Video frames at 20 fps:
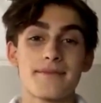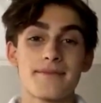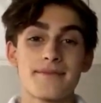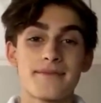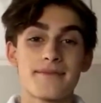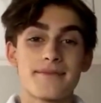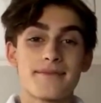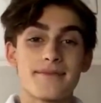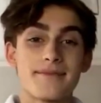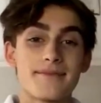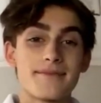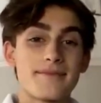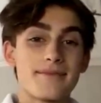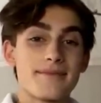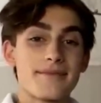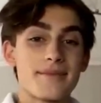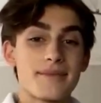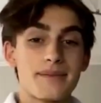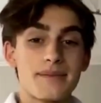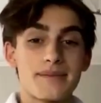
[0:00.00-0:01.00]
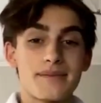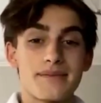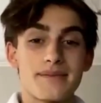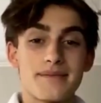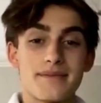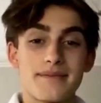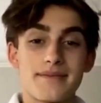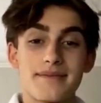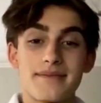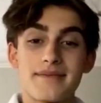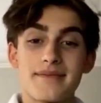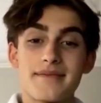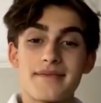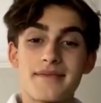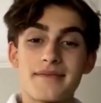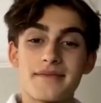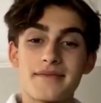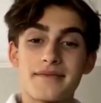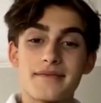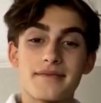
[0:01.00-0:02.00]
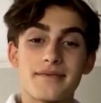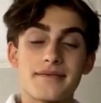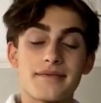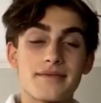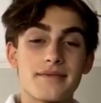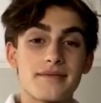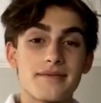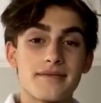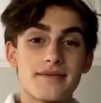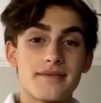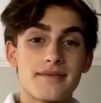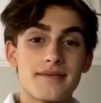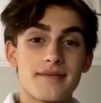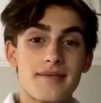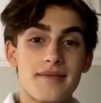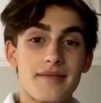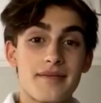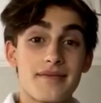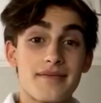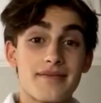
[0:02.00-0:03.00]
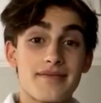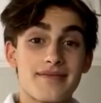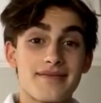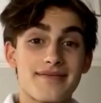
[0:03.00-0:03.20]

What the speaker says: (not speaking)